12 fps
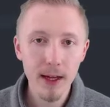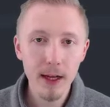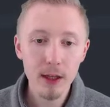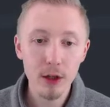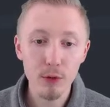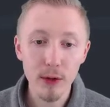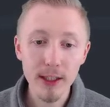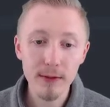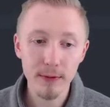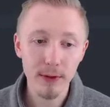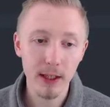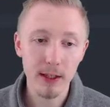The
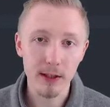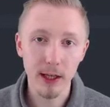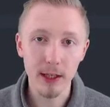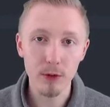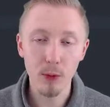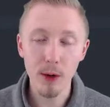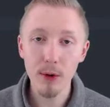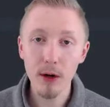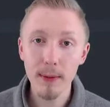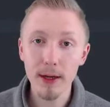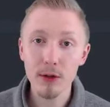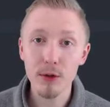reason for this is we want to
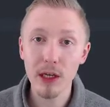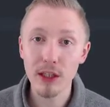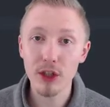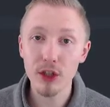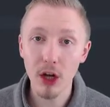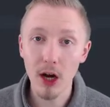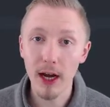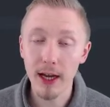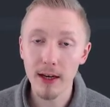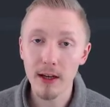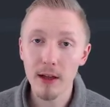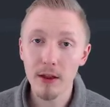be able to
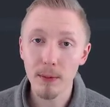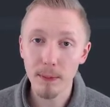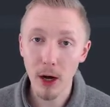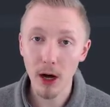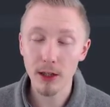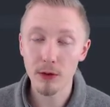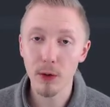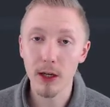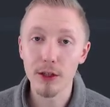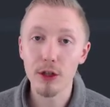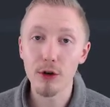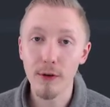assign the
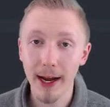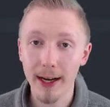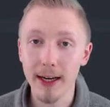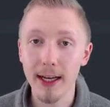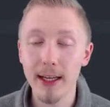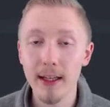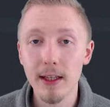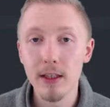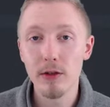password correctly.